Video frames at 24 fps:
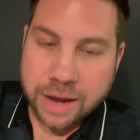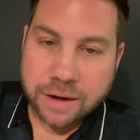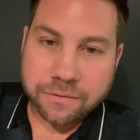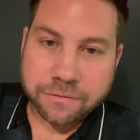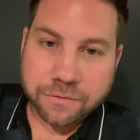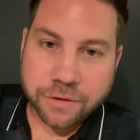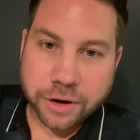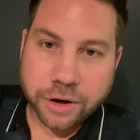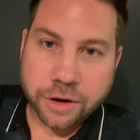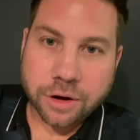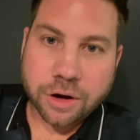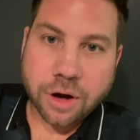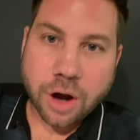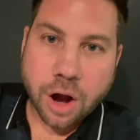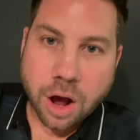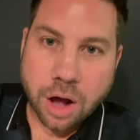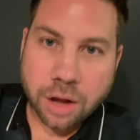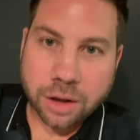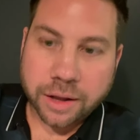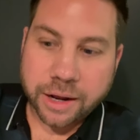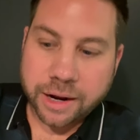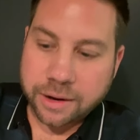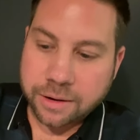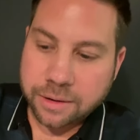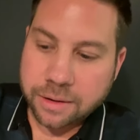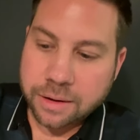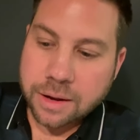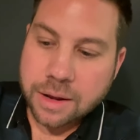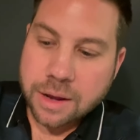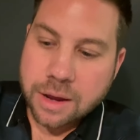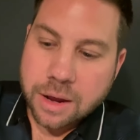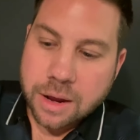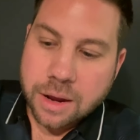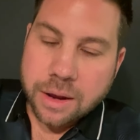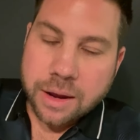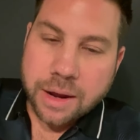and for your calling.
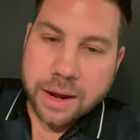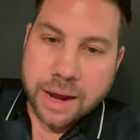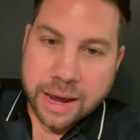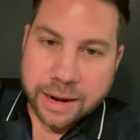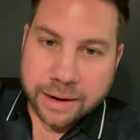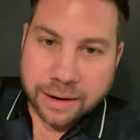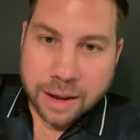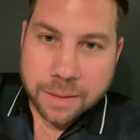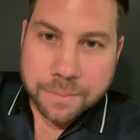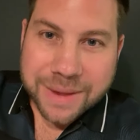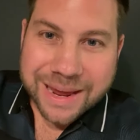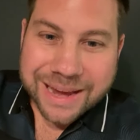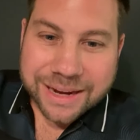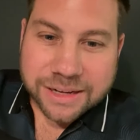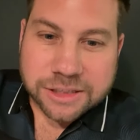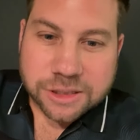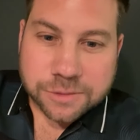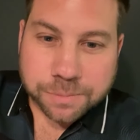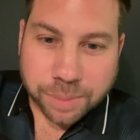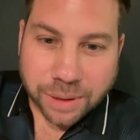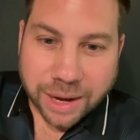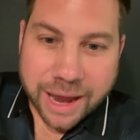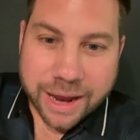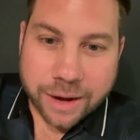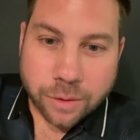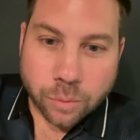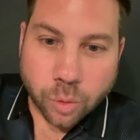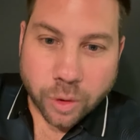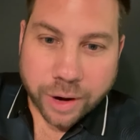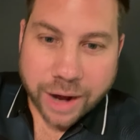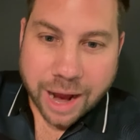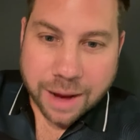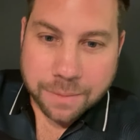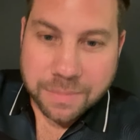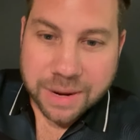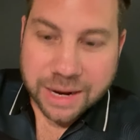And let me explain
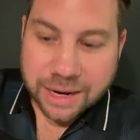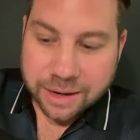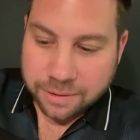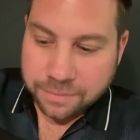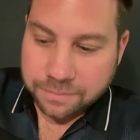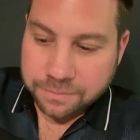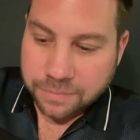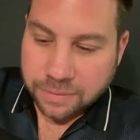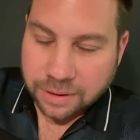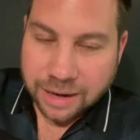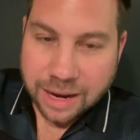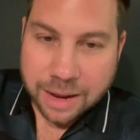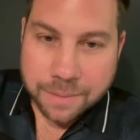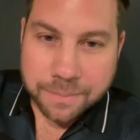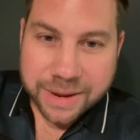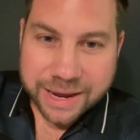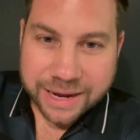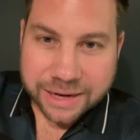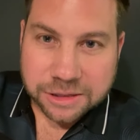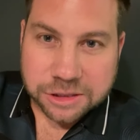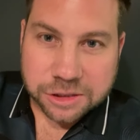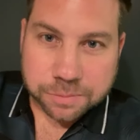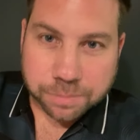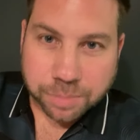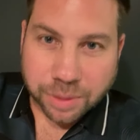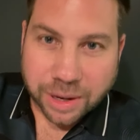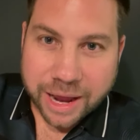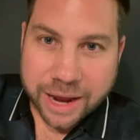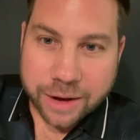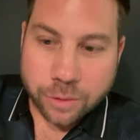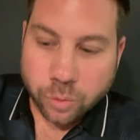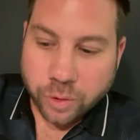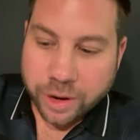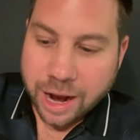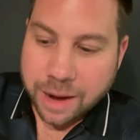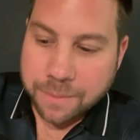what I
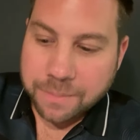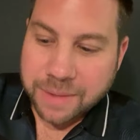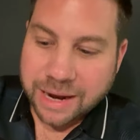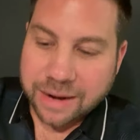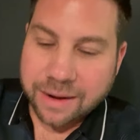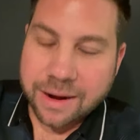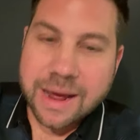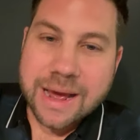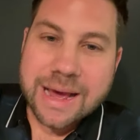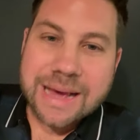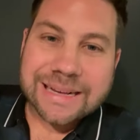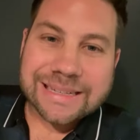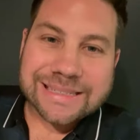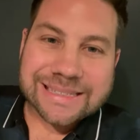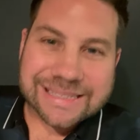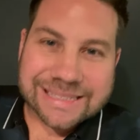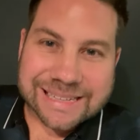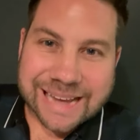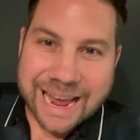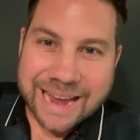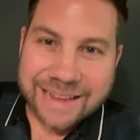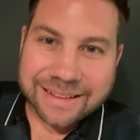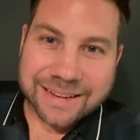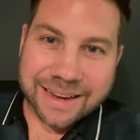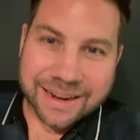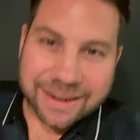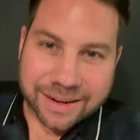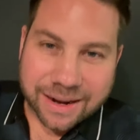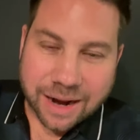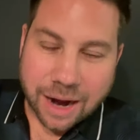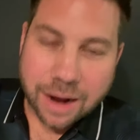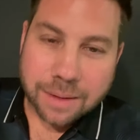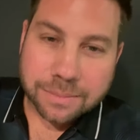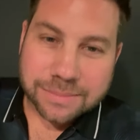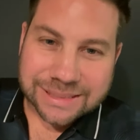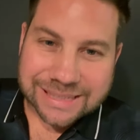mean. Satan
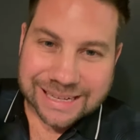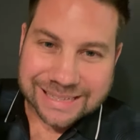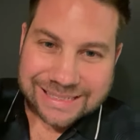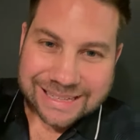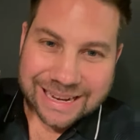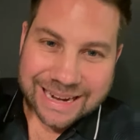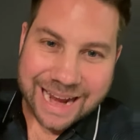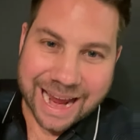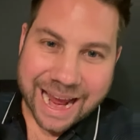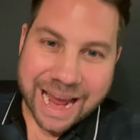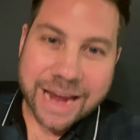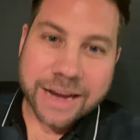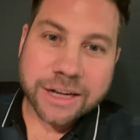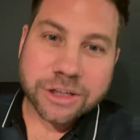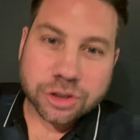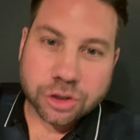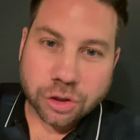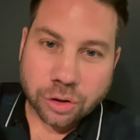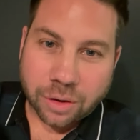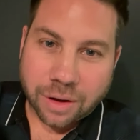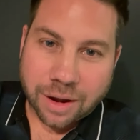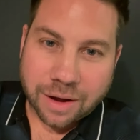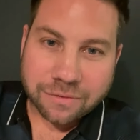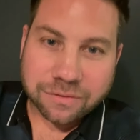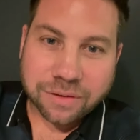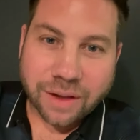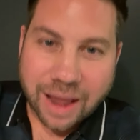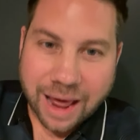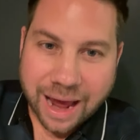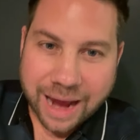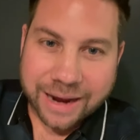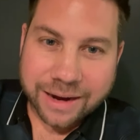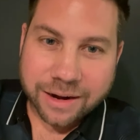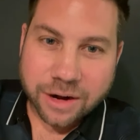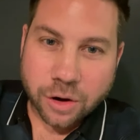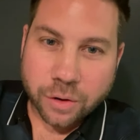comes as an angel of
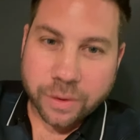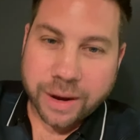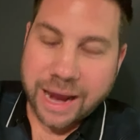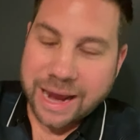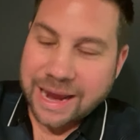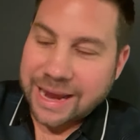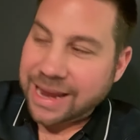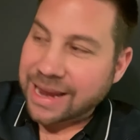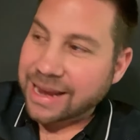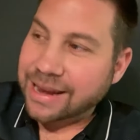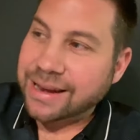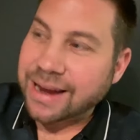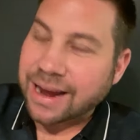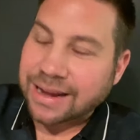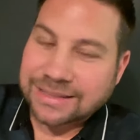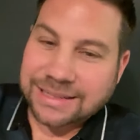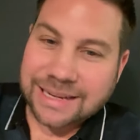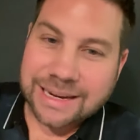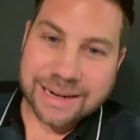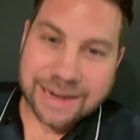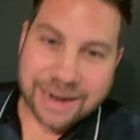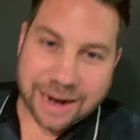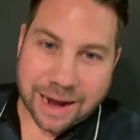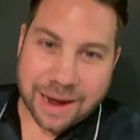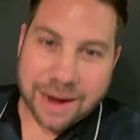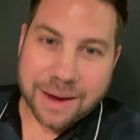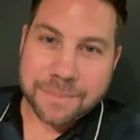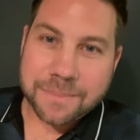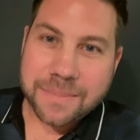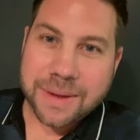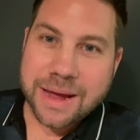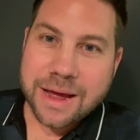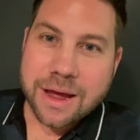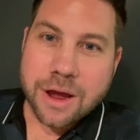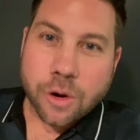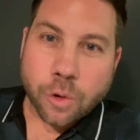light, okay? He doesn't
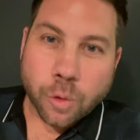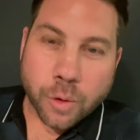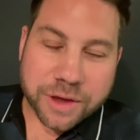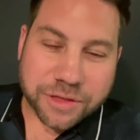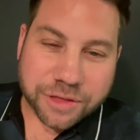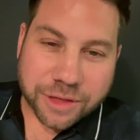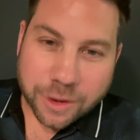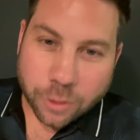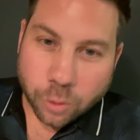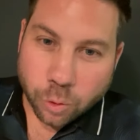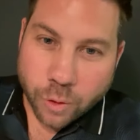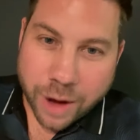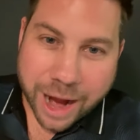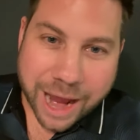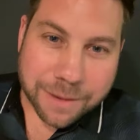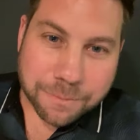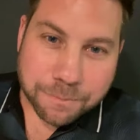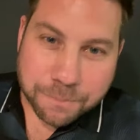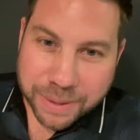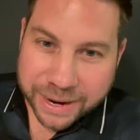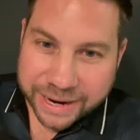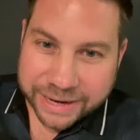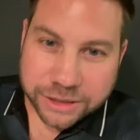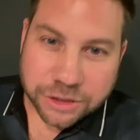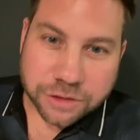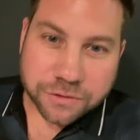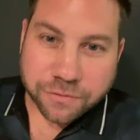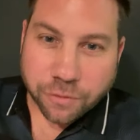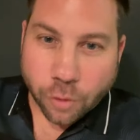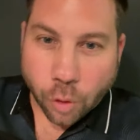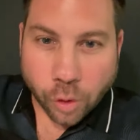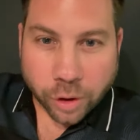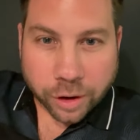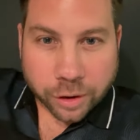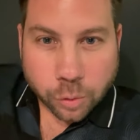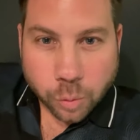come with a red
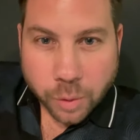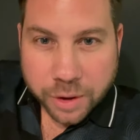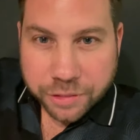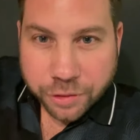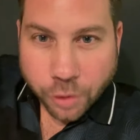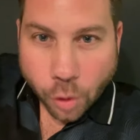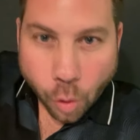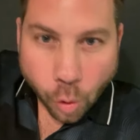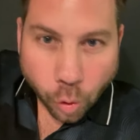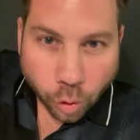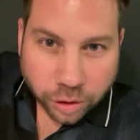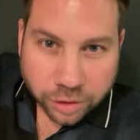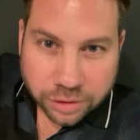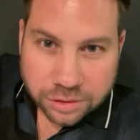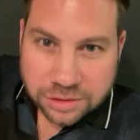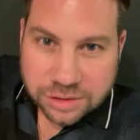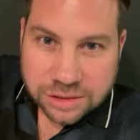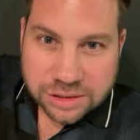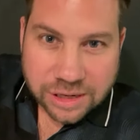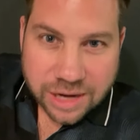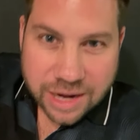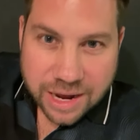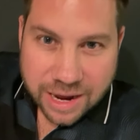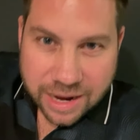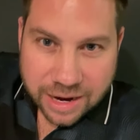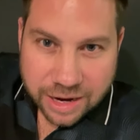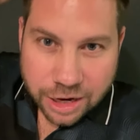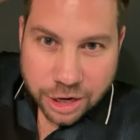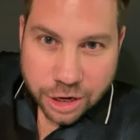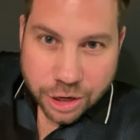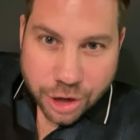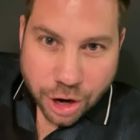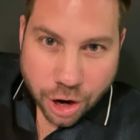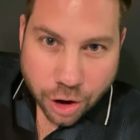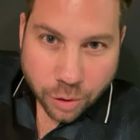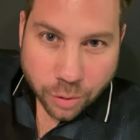pitchfork with horns,
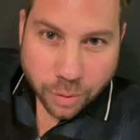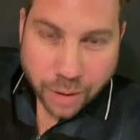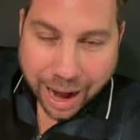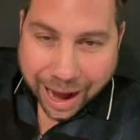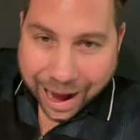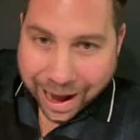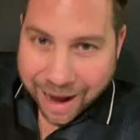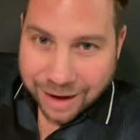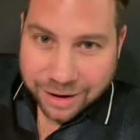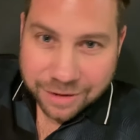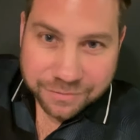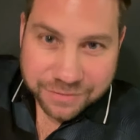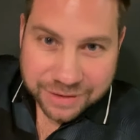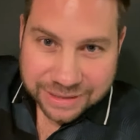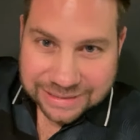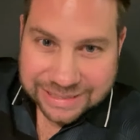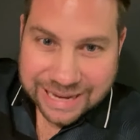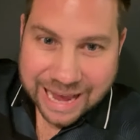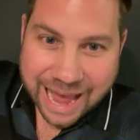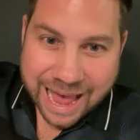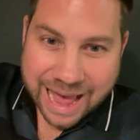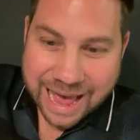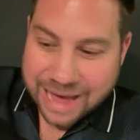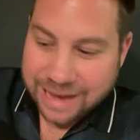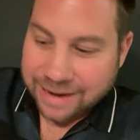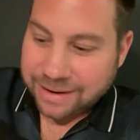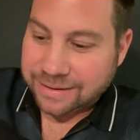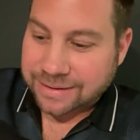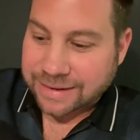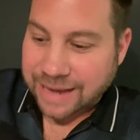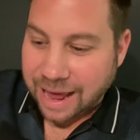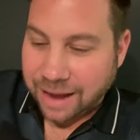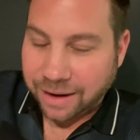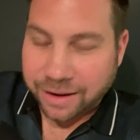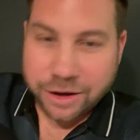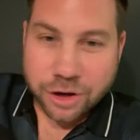you know, out of his head
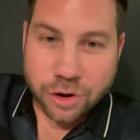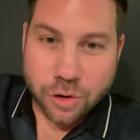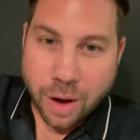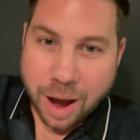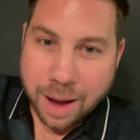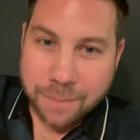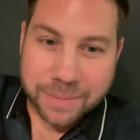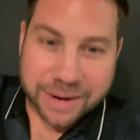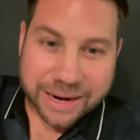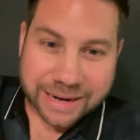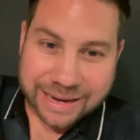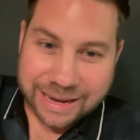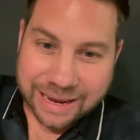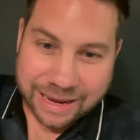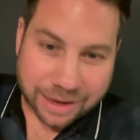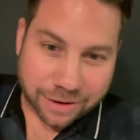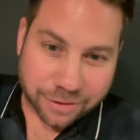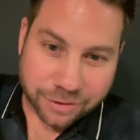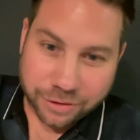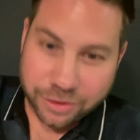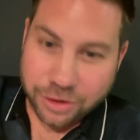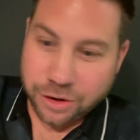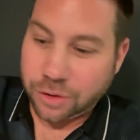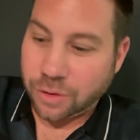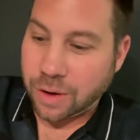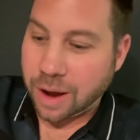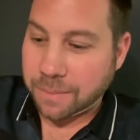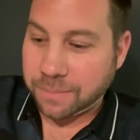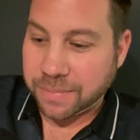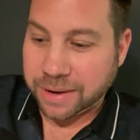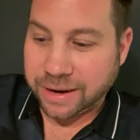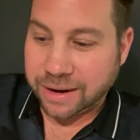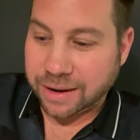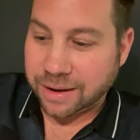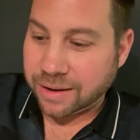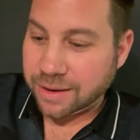telling you, I'm gonna kill you. I'm
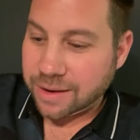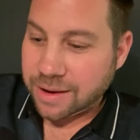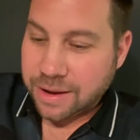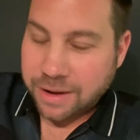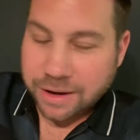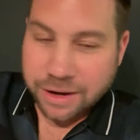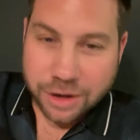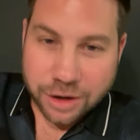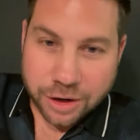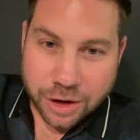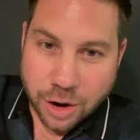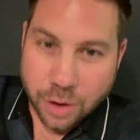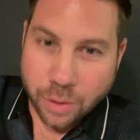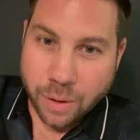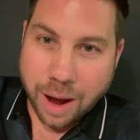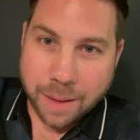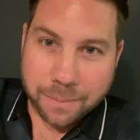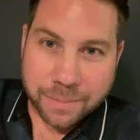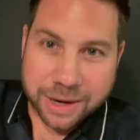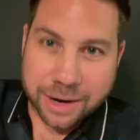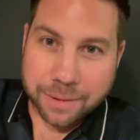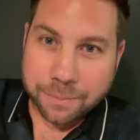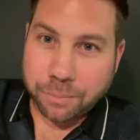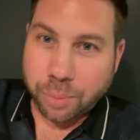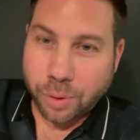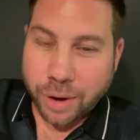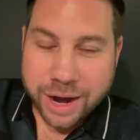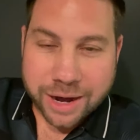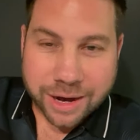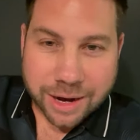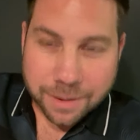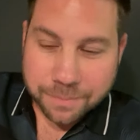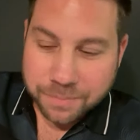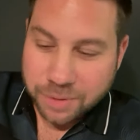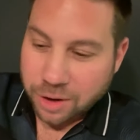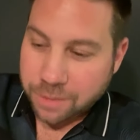gonna, you know, I'm gonna
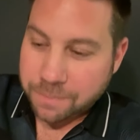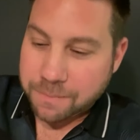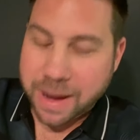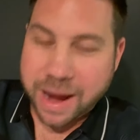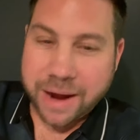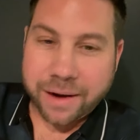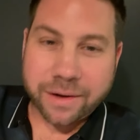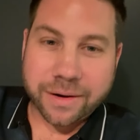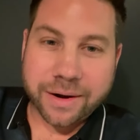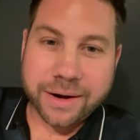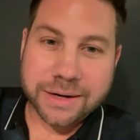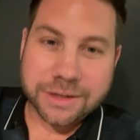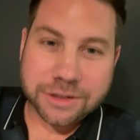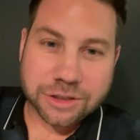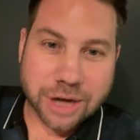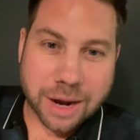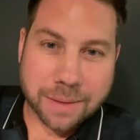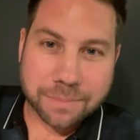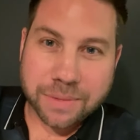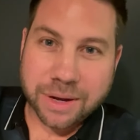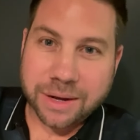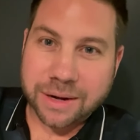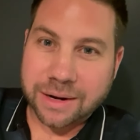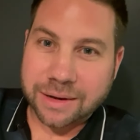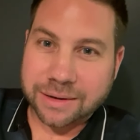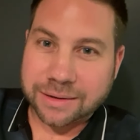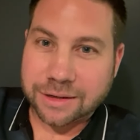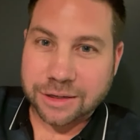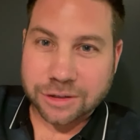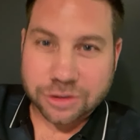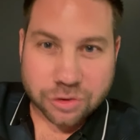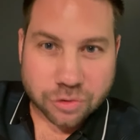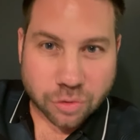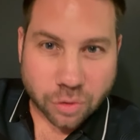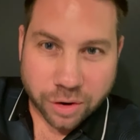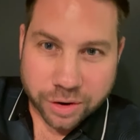break up your marriage. I'm gonna
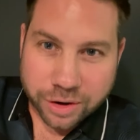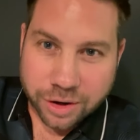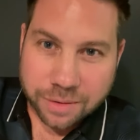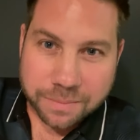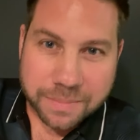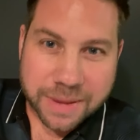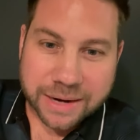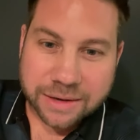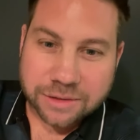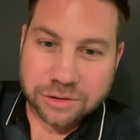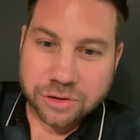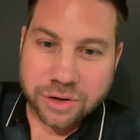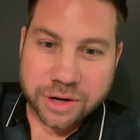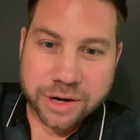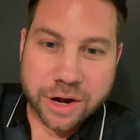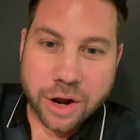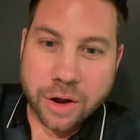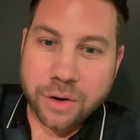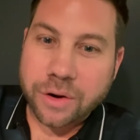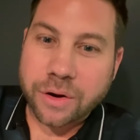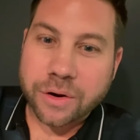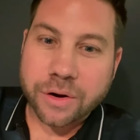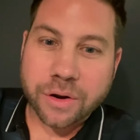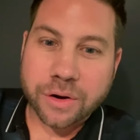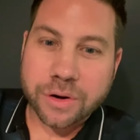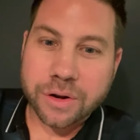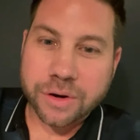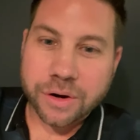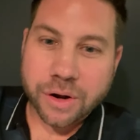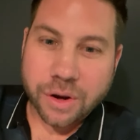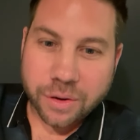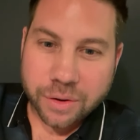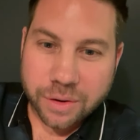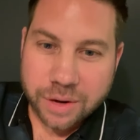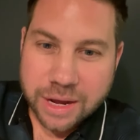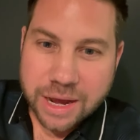destroy your ministry.
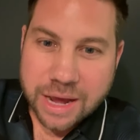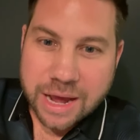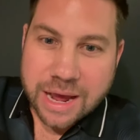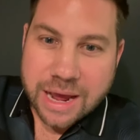No.